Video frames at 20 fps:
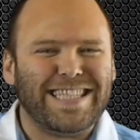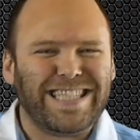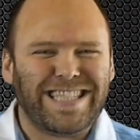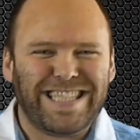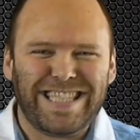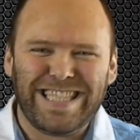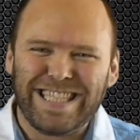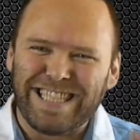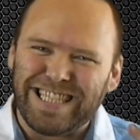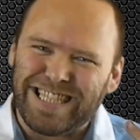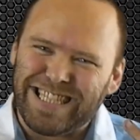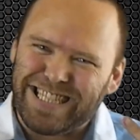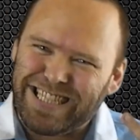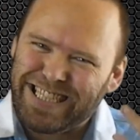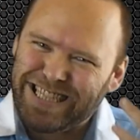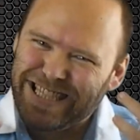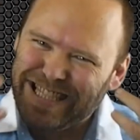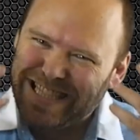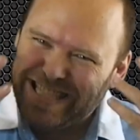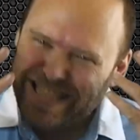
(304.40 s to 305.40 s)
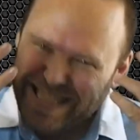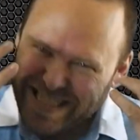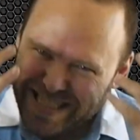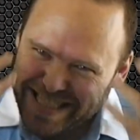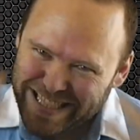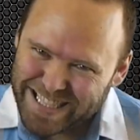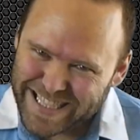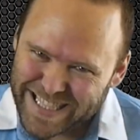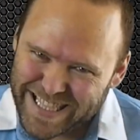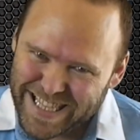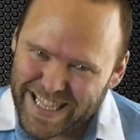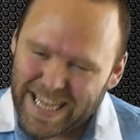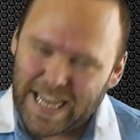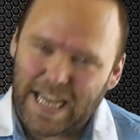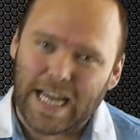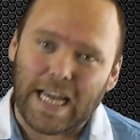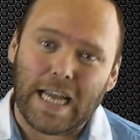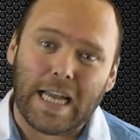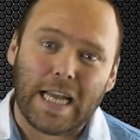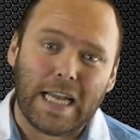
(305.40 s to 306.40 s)
just,
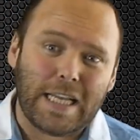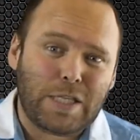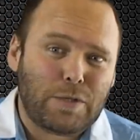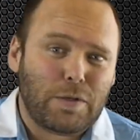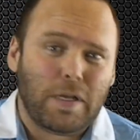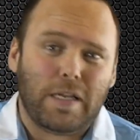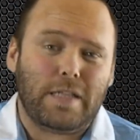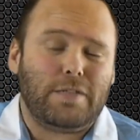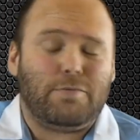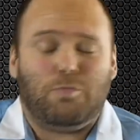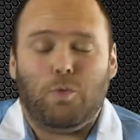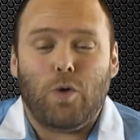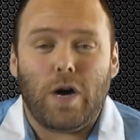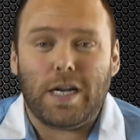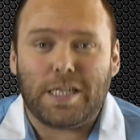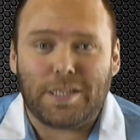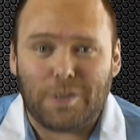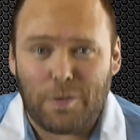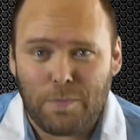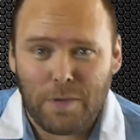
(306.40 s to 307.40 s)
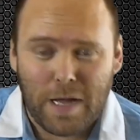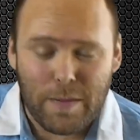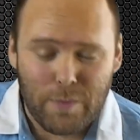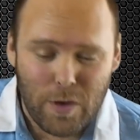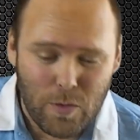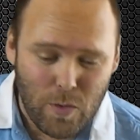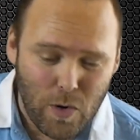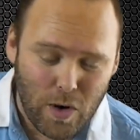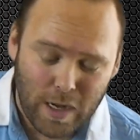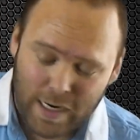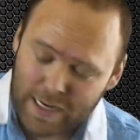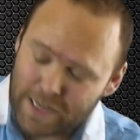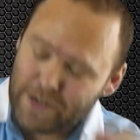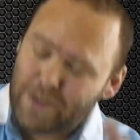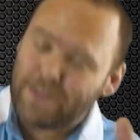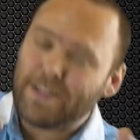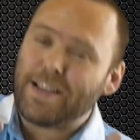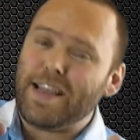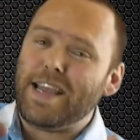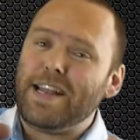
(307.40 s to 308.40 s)
uh, it's it, why I stopped playing my Warlock.
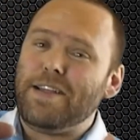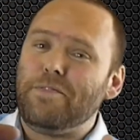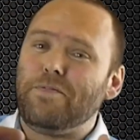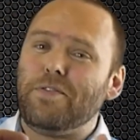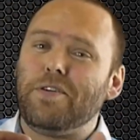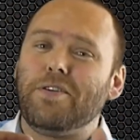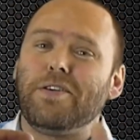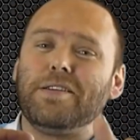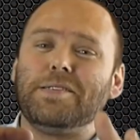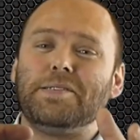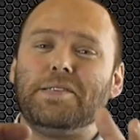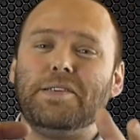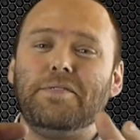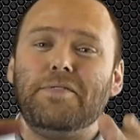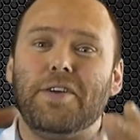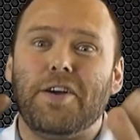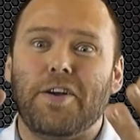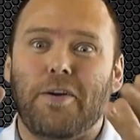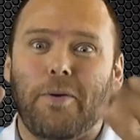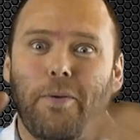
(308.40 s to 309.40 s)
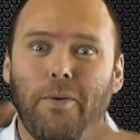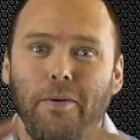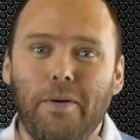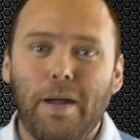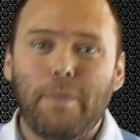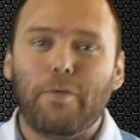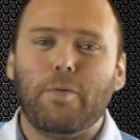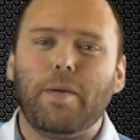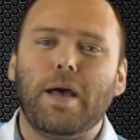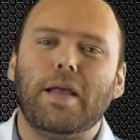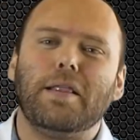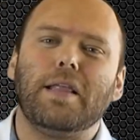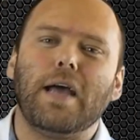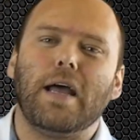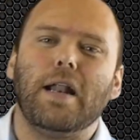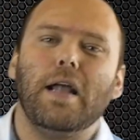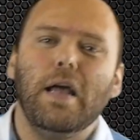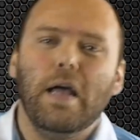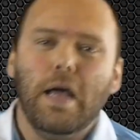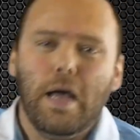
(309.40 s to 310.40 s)
Not that any of you guys give a crap about
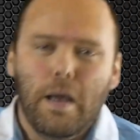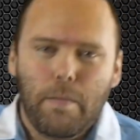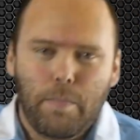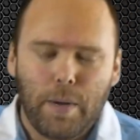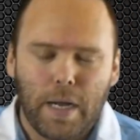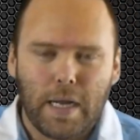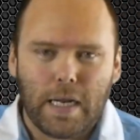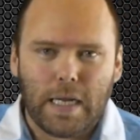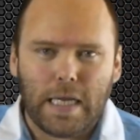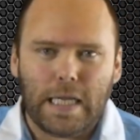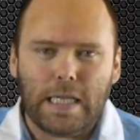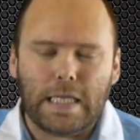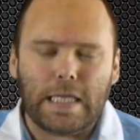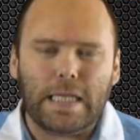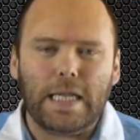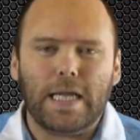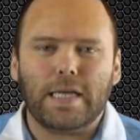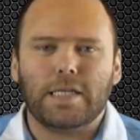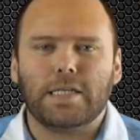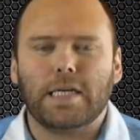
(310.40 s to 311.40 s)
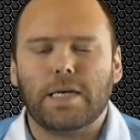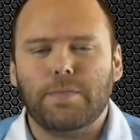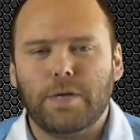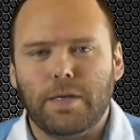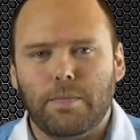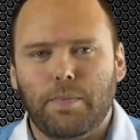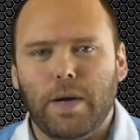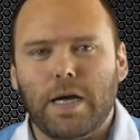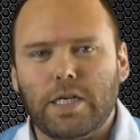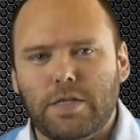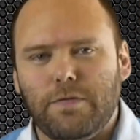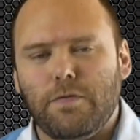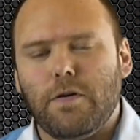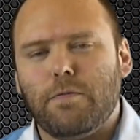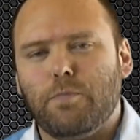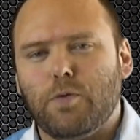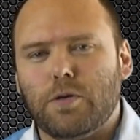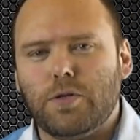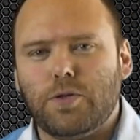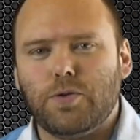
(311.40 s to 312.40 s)
that, but in the next coming patch
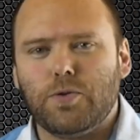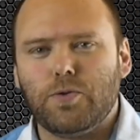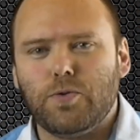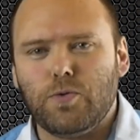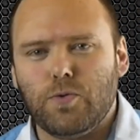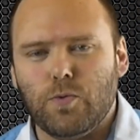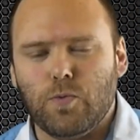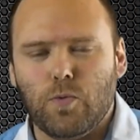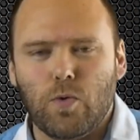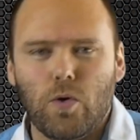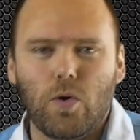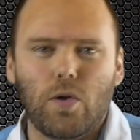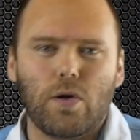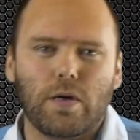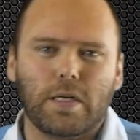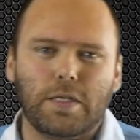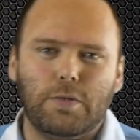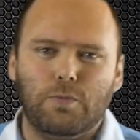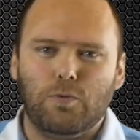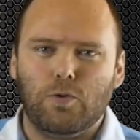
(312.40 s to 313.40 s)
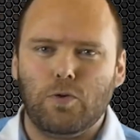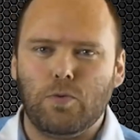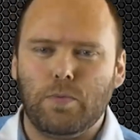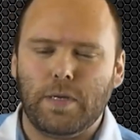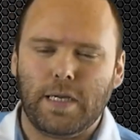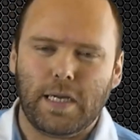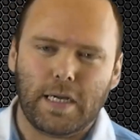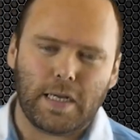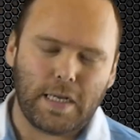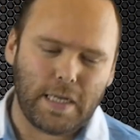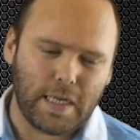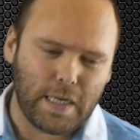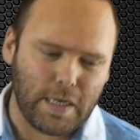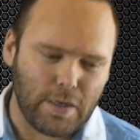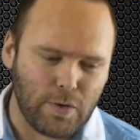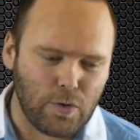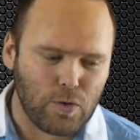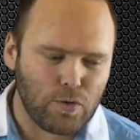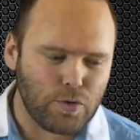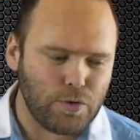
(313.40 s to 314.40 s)
five point two, Warlocks will be
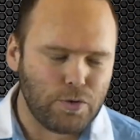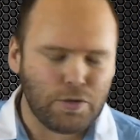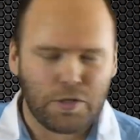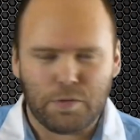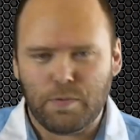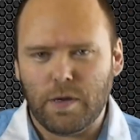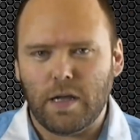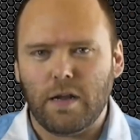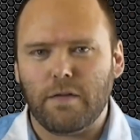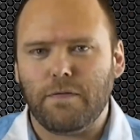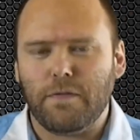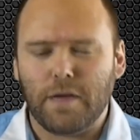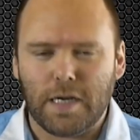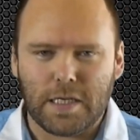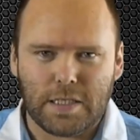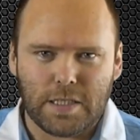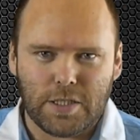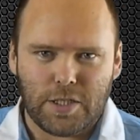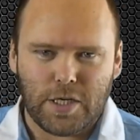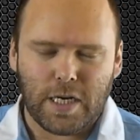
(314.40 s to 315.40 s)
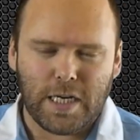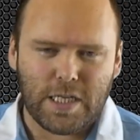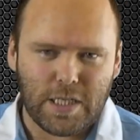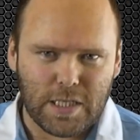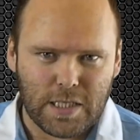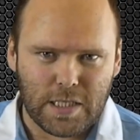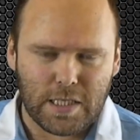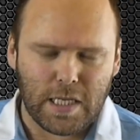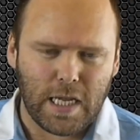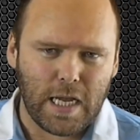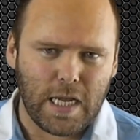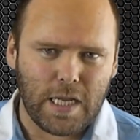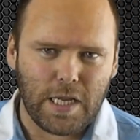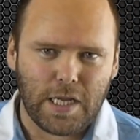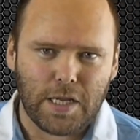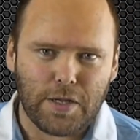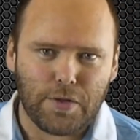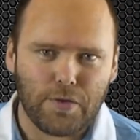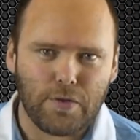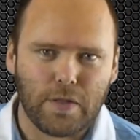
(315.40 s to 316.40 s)
getting all new spell effects and changes, and
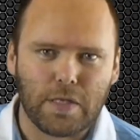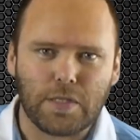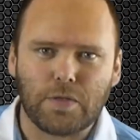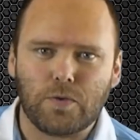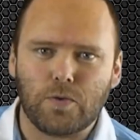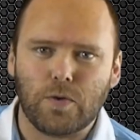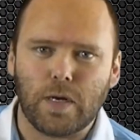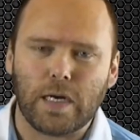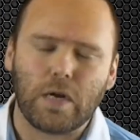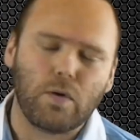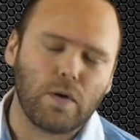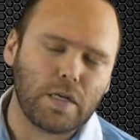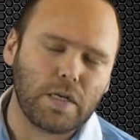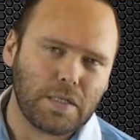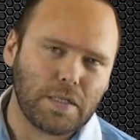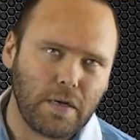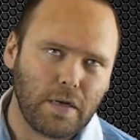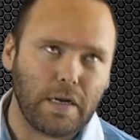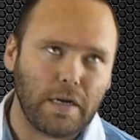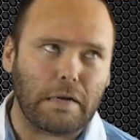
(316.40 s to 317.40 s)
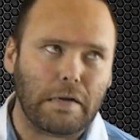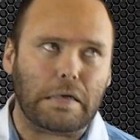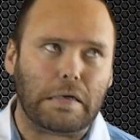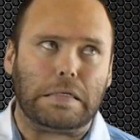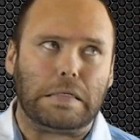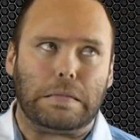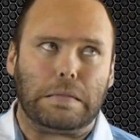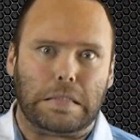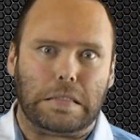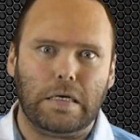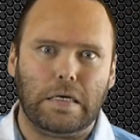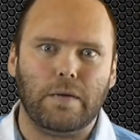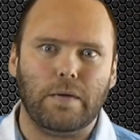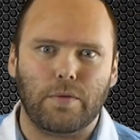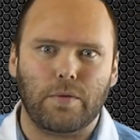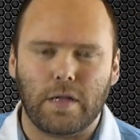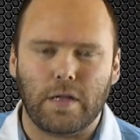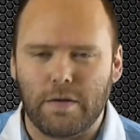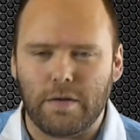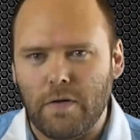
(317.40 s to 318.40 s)
you can do this through a quest line, uh, I
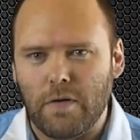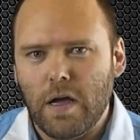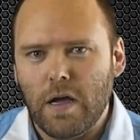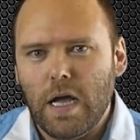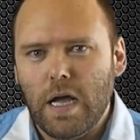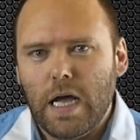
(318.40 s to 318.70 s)
believe.